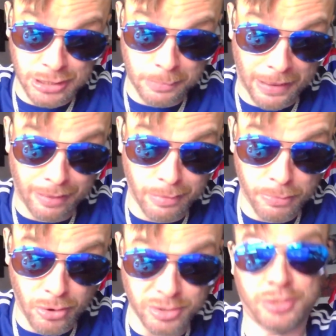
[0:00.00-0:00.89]
at the ballot
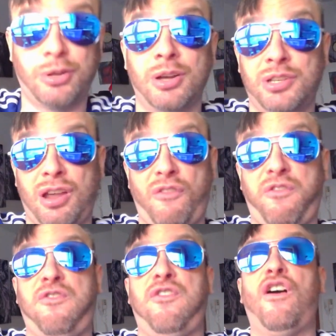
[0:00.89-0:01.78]
box? Does it?
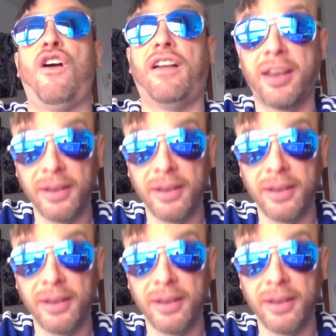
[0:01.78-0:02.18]
Fuck.